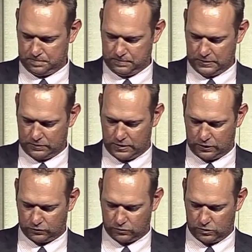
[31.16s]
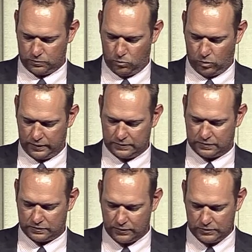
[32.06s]
It has now sold more than
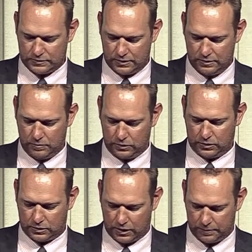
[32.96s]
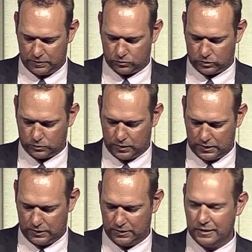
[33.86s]
17 million copies
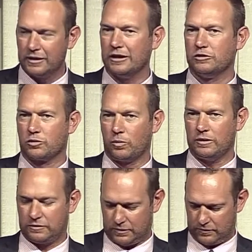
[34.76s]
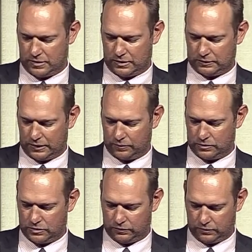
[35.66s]
worldwide in 27
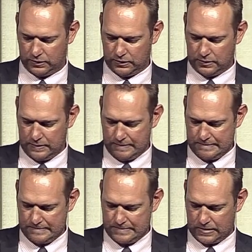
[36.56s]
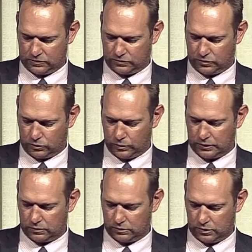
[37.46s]
languages and still
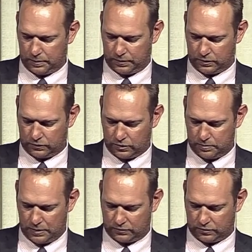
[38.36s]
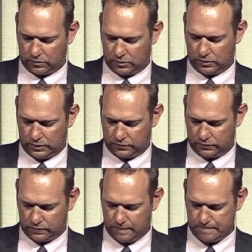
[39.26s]
regularly appears on bestseller lists.